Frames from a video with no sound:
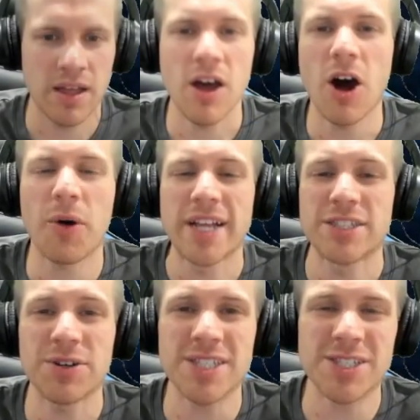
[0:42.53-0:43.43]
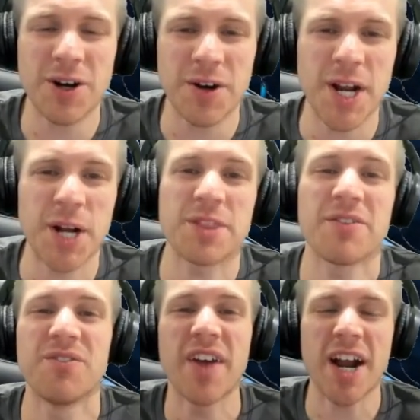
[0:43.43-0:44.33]
Alright, so let's start here at the
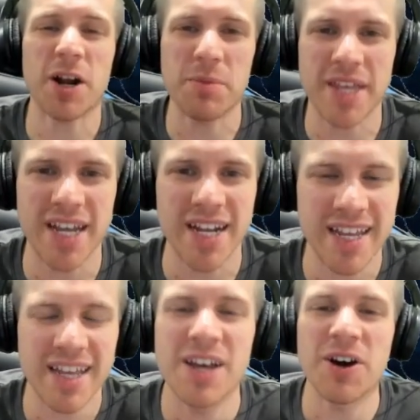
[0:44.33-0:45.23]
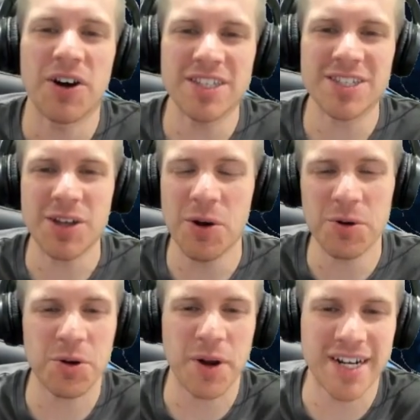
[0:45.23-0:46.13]
very beginning. Let's go
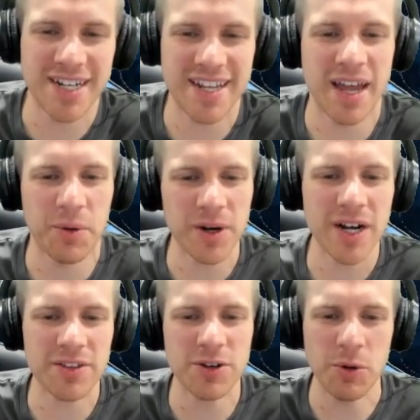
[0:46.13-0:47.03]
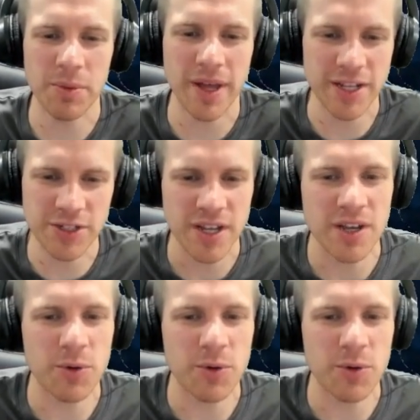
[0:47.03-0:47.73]
create an account. We're here on the home page.